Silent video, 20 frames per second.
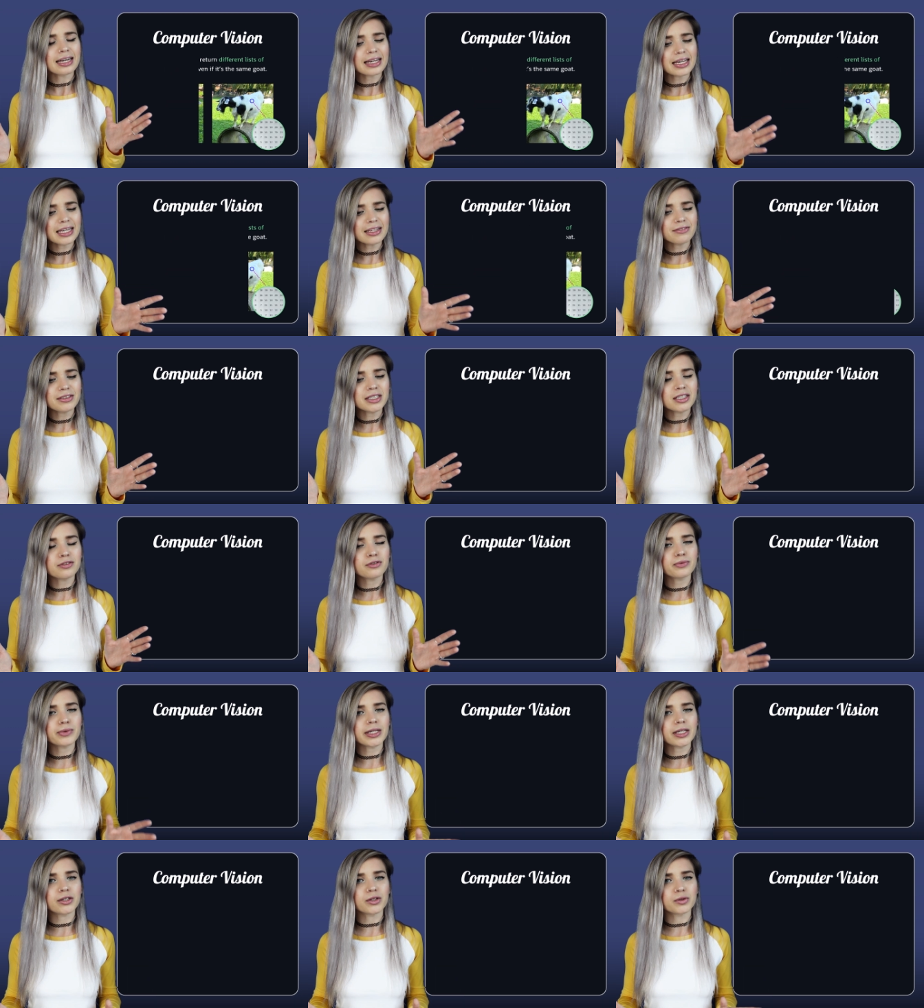Even if
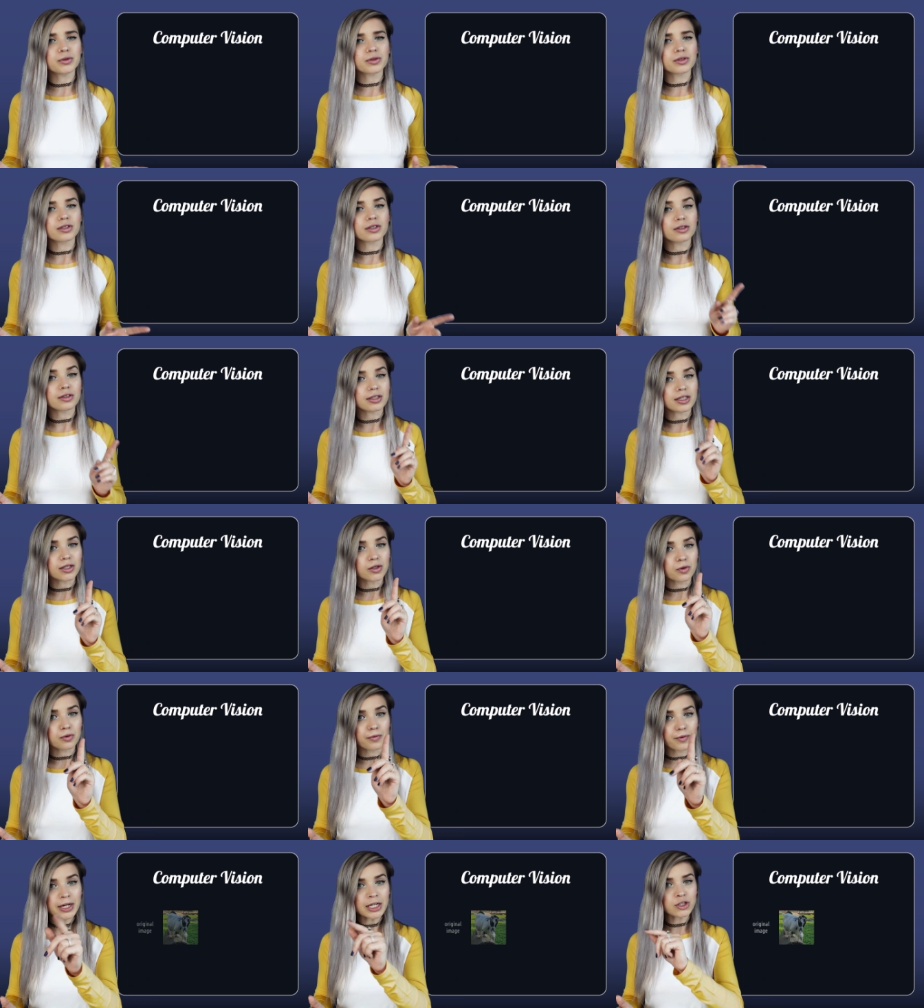we use the
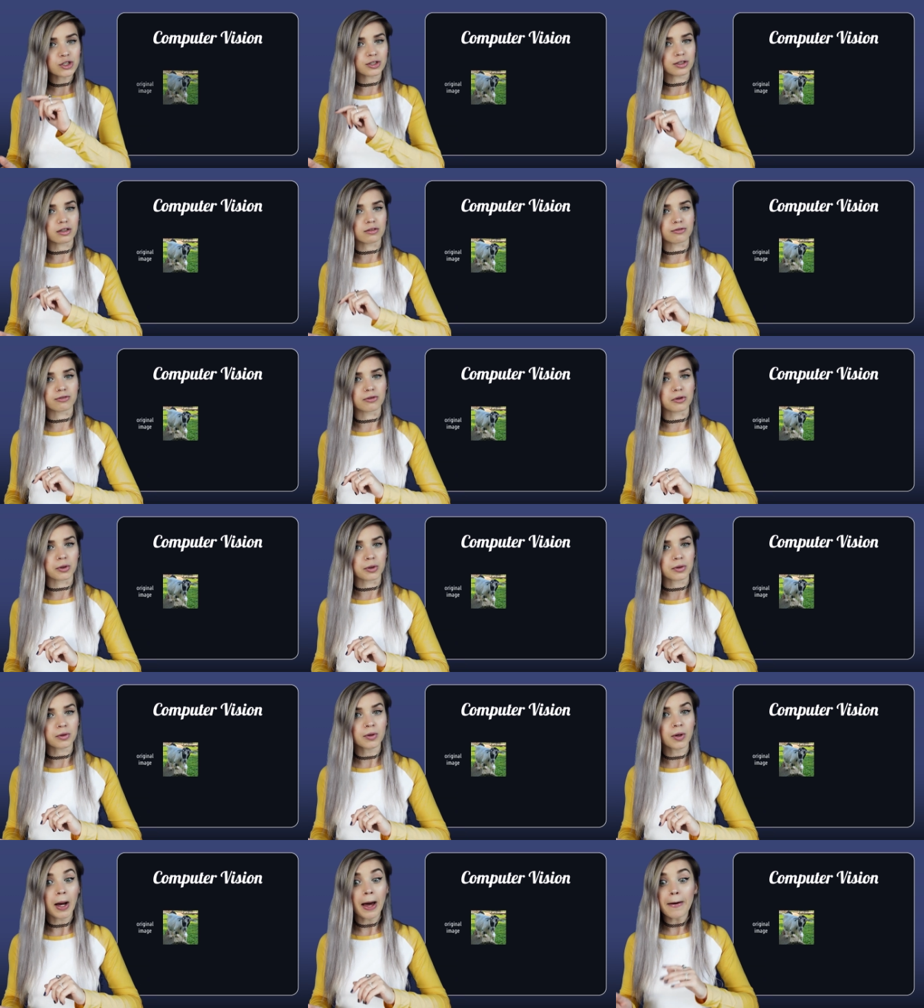original
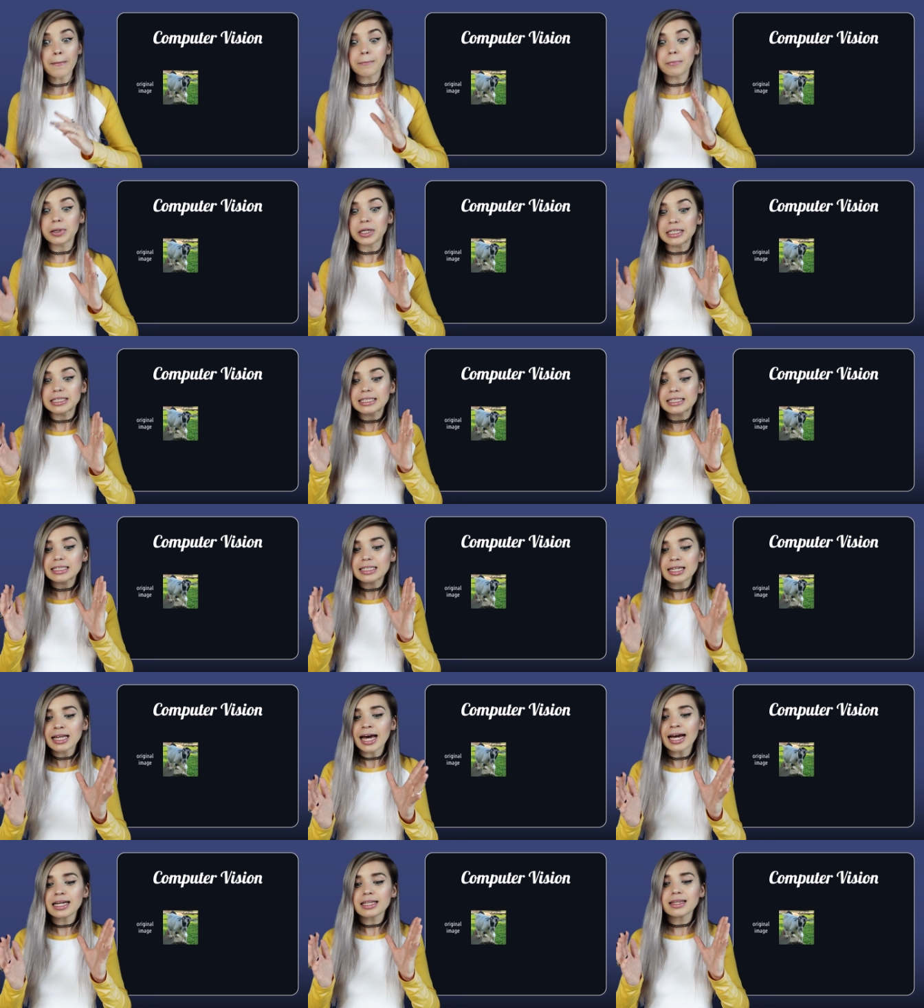photo, but
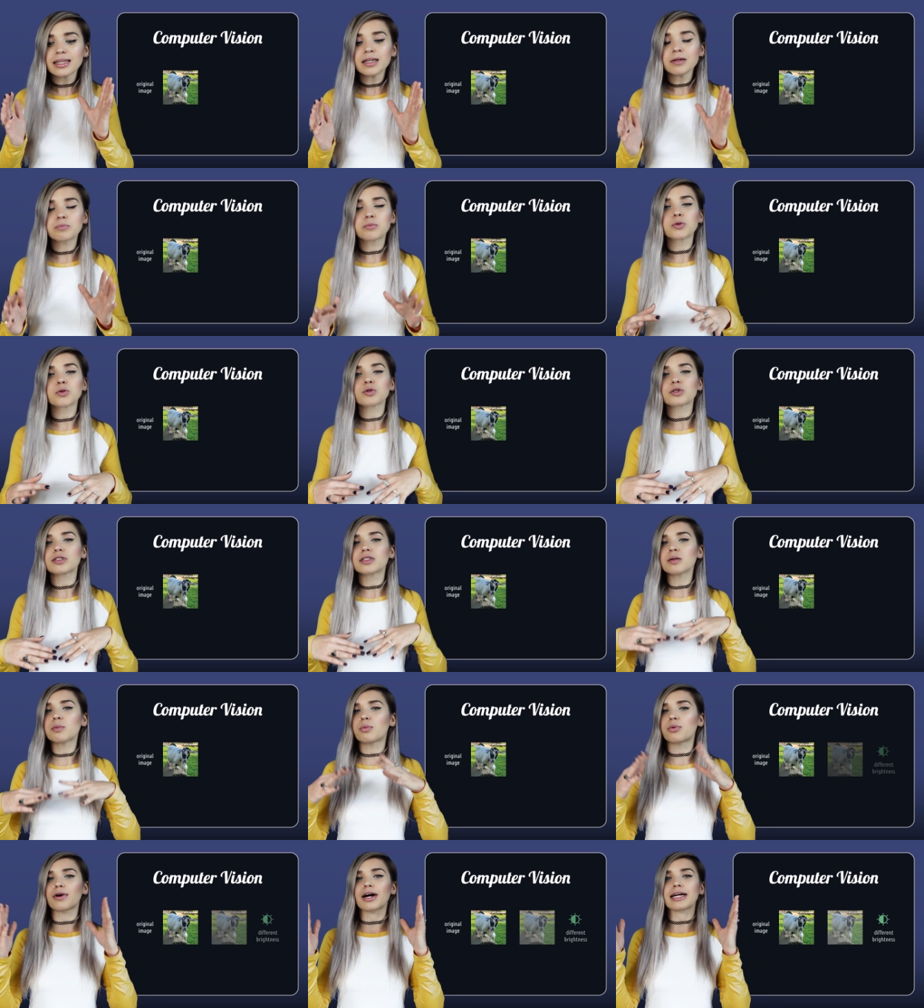slightly boost
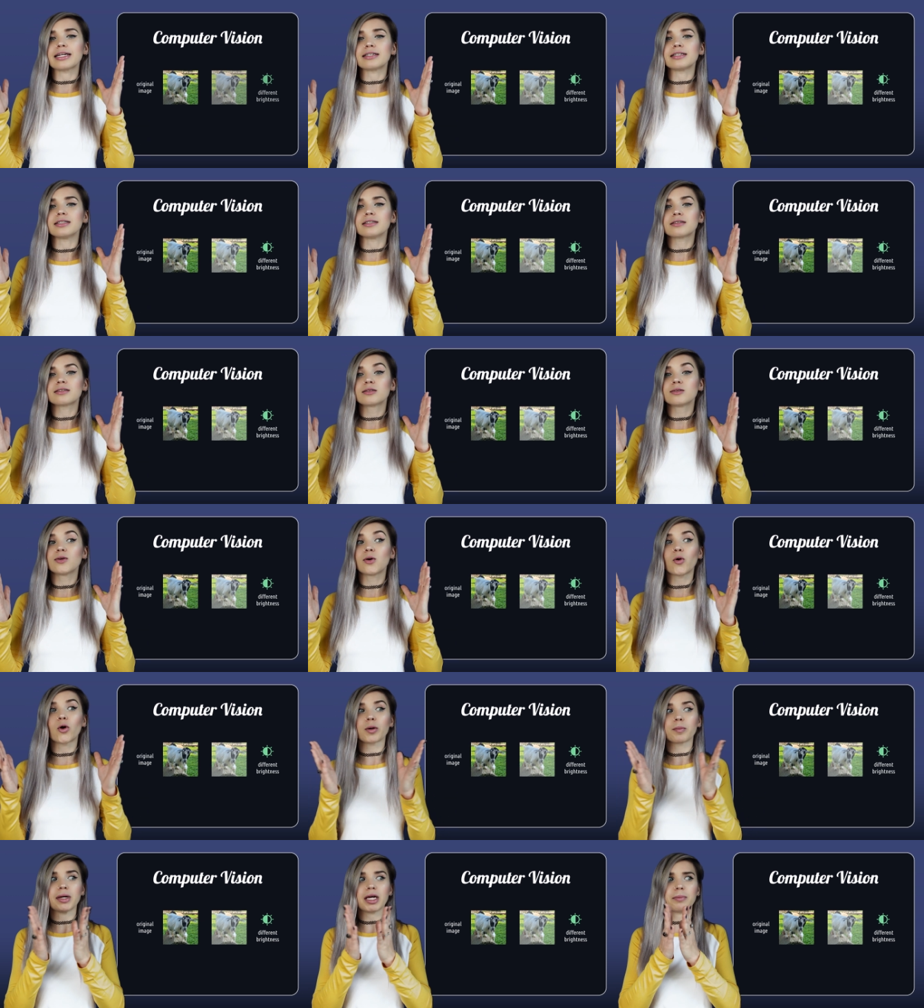the brightness
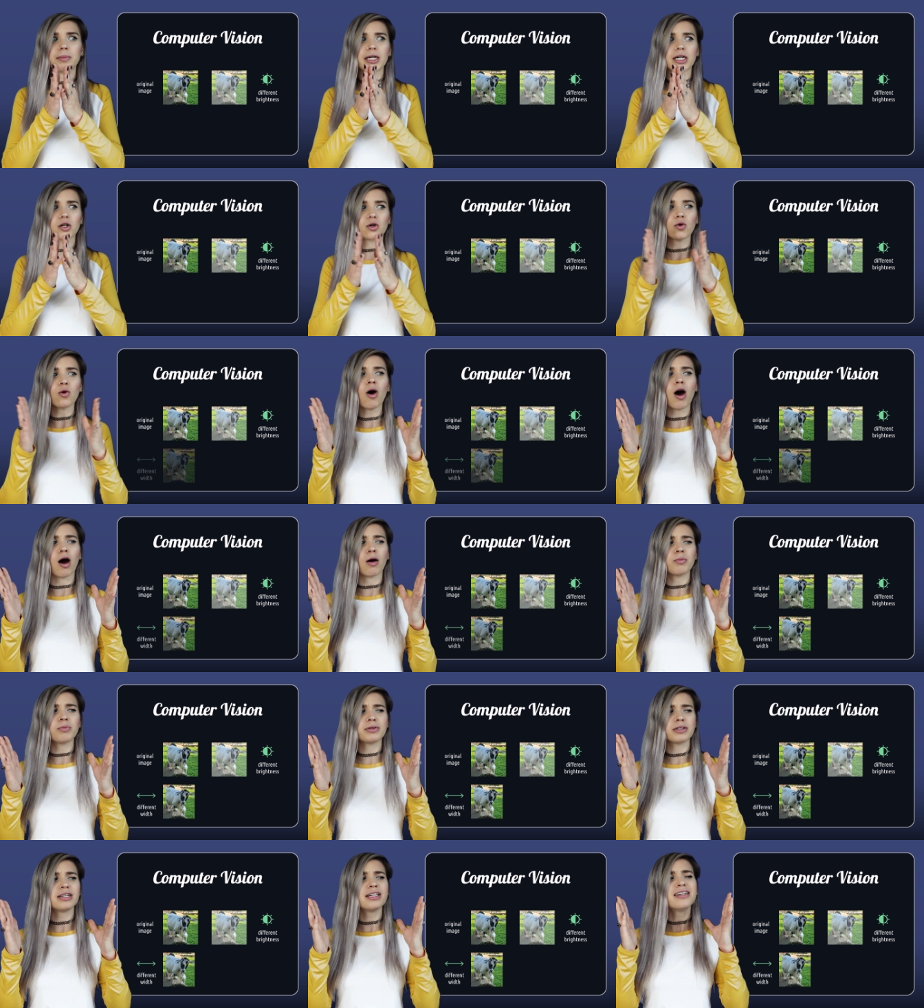or maybe
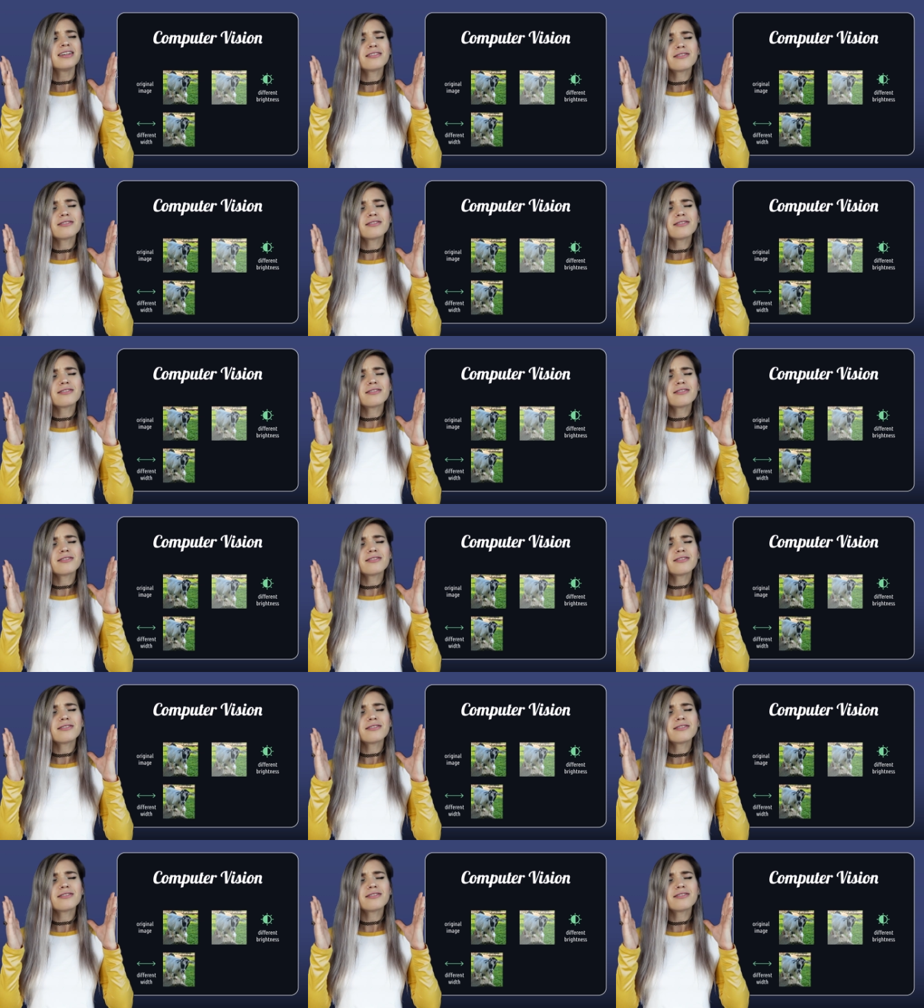crop